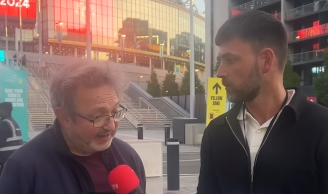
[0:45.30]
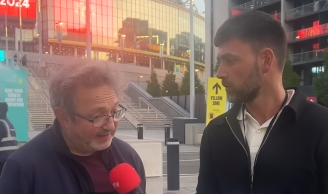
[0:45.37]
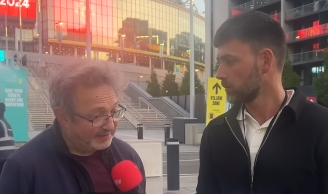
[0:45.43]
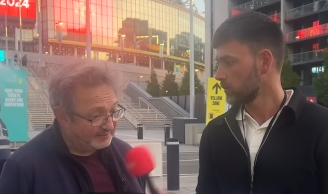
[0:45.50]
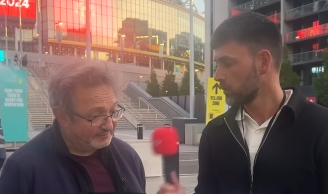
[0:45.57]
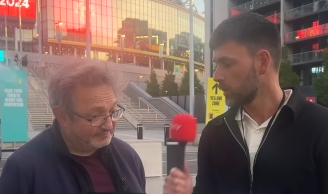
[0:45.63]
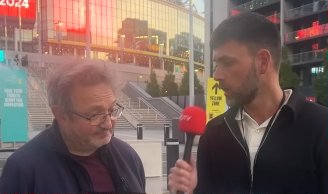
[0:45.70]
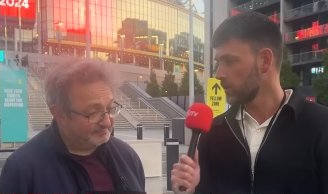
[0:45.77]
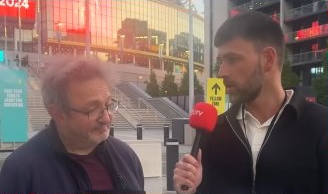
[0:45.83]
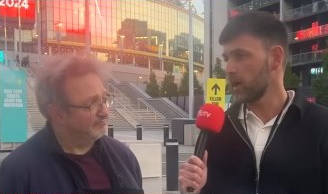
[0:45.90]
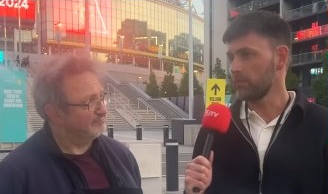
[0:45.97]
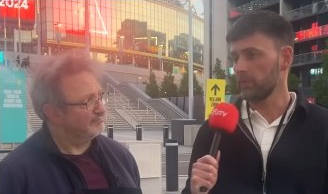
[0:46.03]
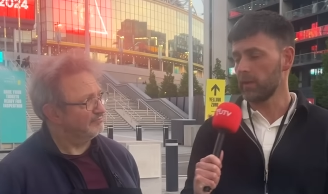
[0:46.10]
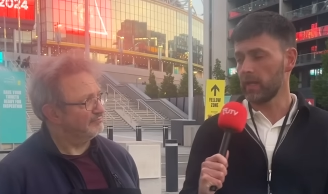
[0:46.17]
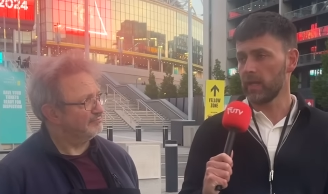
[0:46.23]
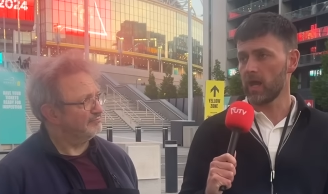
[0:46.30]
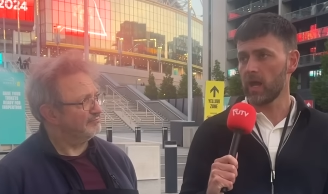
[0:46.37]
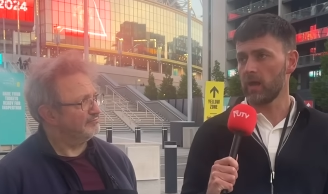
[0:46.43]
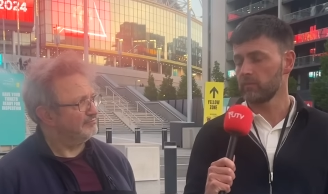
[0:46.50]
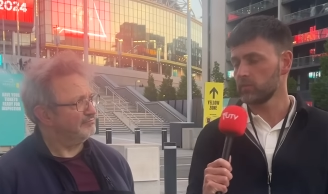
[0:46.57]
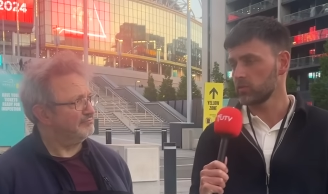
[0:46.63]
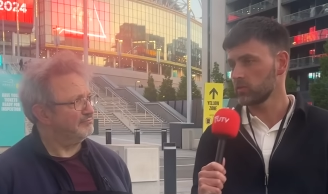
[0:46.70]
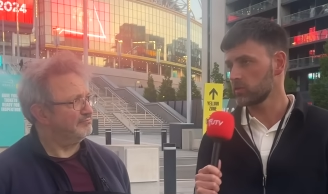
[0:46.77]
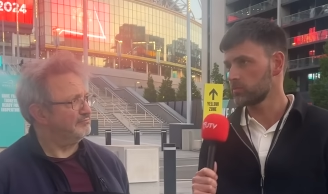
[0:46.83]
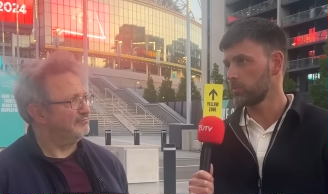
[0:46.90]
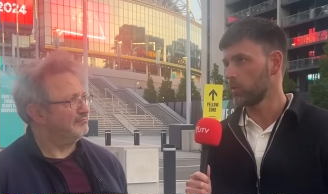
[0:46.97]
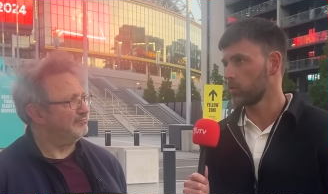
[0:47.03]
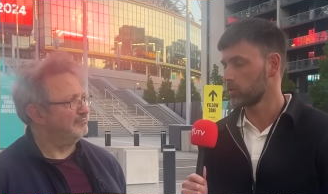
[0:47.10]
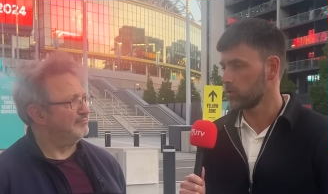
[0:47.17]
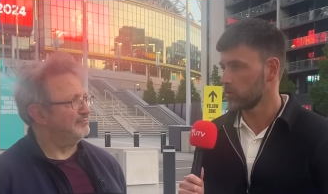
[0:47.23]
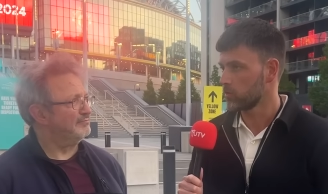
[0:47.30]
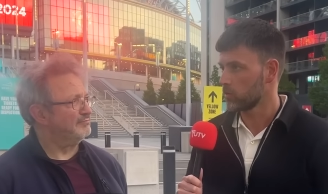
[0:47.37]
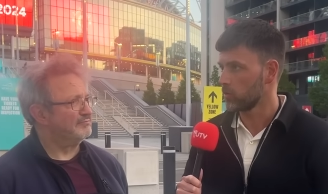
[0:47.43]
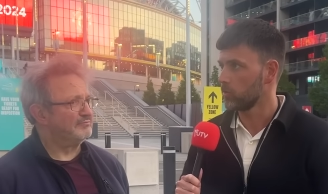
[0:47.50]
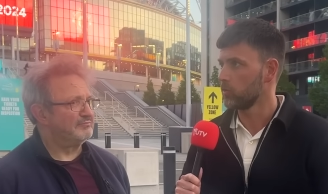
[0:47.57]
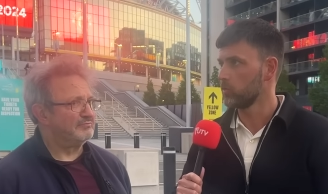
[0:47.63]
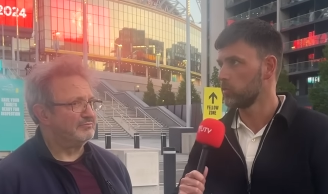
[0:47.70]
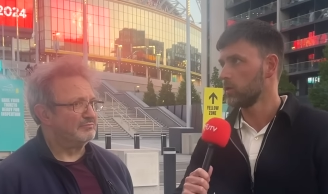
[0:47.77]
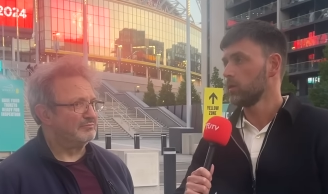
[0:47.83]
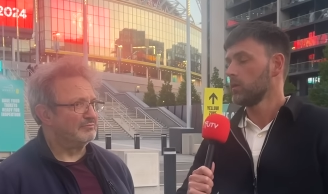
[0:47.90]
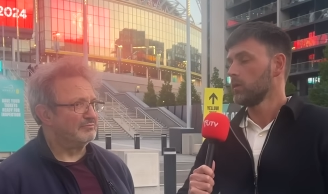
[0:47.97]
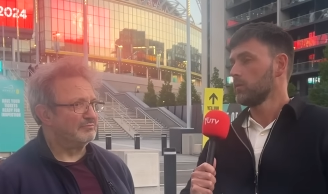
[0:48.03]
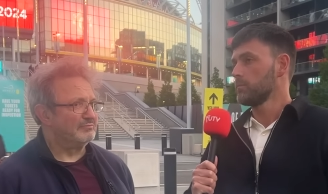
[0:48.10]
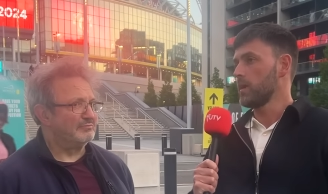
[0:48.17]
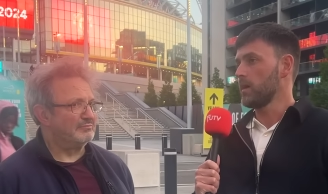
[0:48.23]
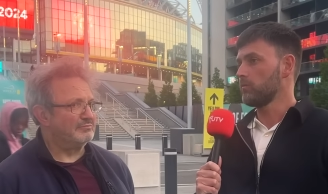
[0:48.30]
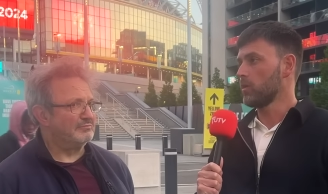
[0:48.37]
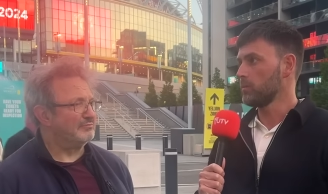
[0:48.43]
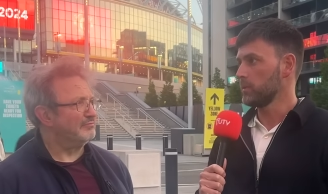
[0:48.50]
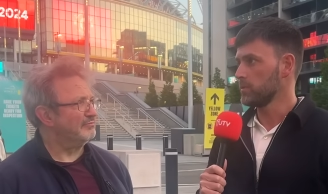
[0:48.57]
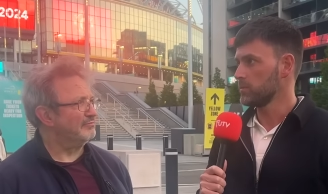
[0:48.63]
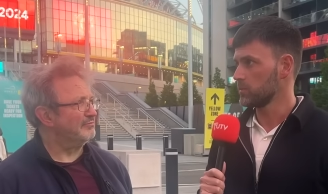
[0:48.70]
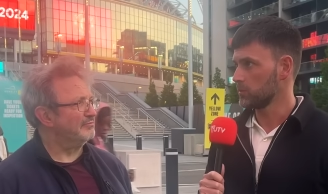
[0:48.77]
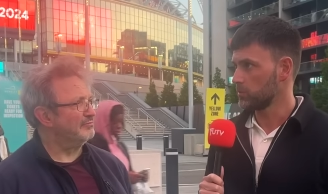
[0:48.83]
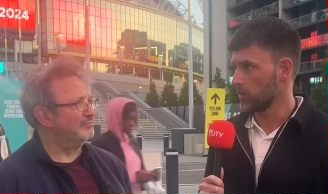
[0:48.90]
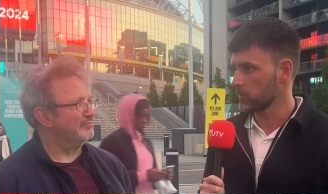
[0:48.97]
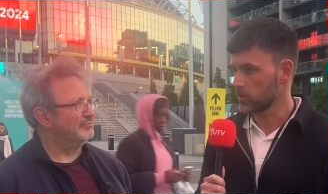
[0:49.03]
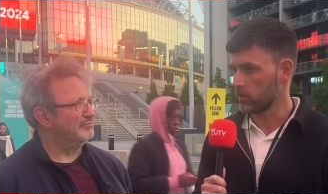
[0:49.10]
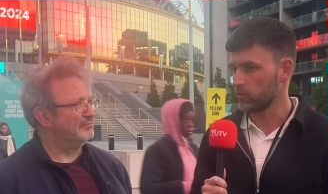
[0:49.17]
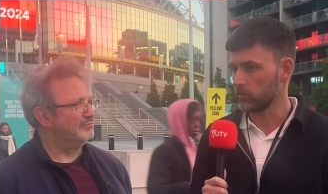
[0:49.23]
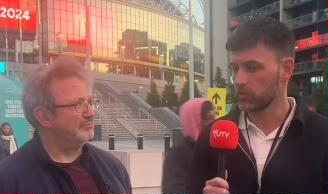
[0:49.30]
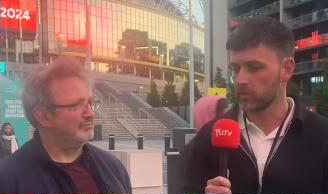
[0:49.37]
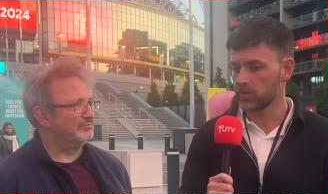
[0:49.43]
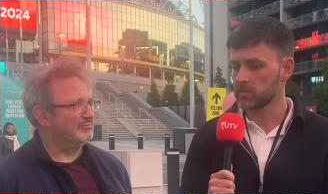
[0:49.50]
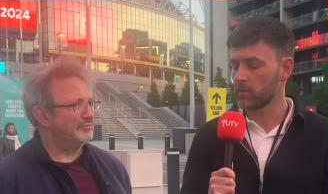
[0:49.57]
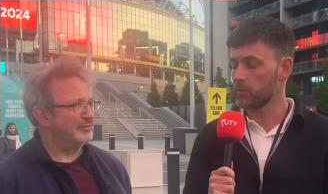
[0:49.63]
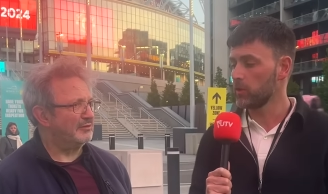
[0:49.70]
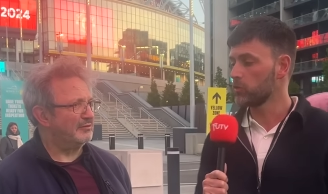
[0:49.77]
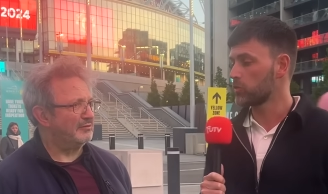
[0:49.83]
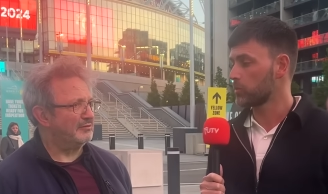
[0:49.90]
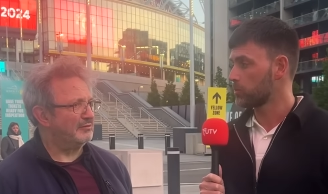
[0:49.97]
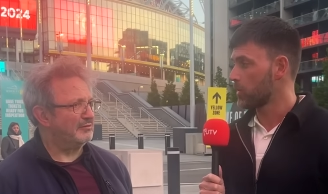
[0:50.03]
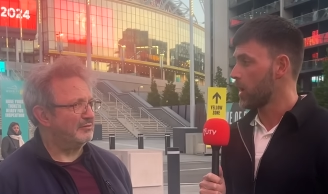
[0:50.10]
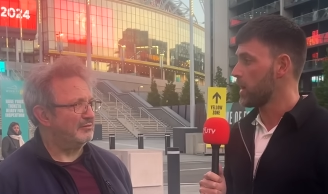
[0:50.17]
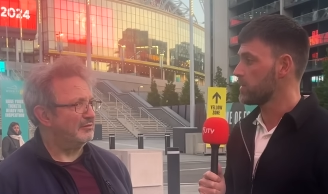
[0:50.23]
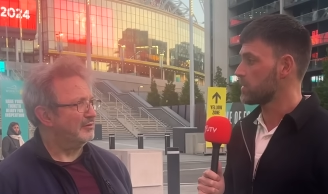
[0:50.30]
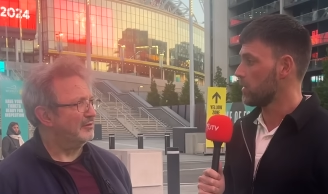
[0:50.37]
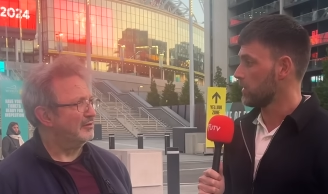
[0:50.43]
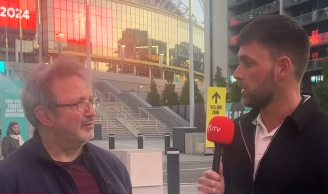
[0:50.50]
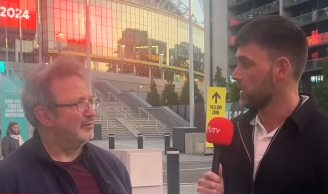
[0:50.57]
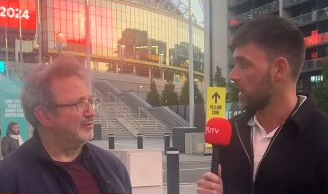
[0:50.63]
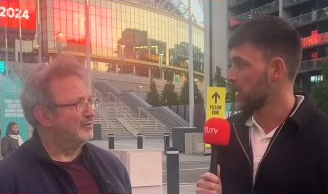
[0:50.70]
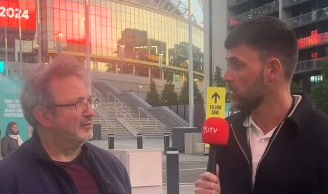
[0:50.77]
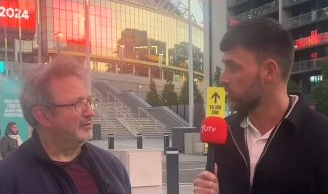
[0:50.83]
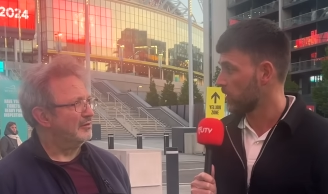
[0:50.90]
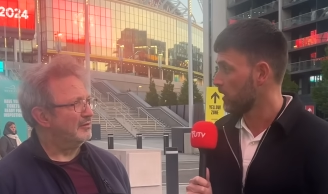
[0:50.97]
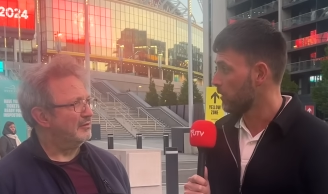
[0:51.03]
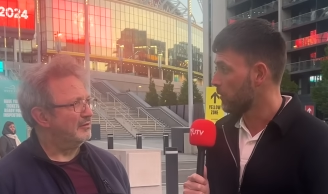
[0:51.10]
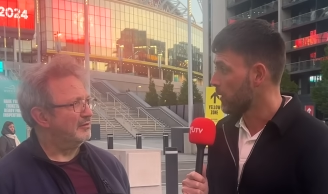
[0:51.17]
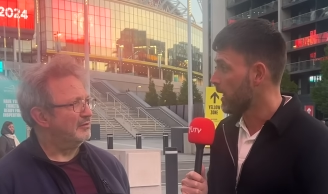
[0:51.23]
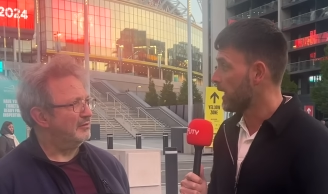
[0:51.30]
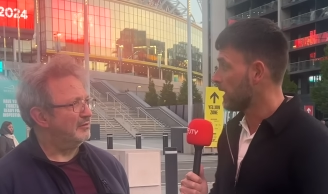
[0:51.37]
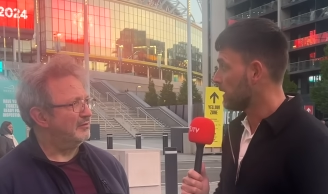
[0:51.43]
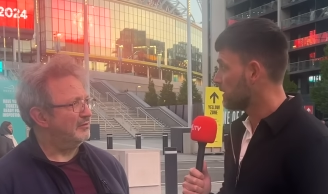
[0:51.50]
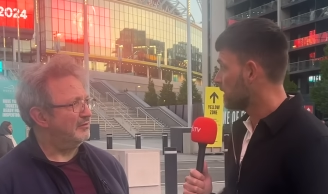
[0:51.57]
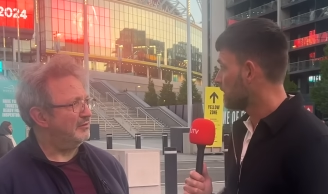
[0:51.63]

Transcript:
Speaker 1: in. Well, on that, mate, I've just spoken to Mark Robins in the press conference, and I said, "Were you surprised how United fell away?"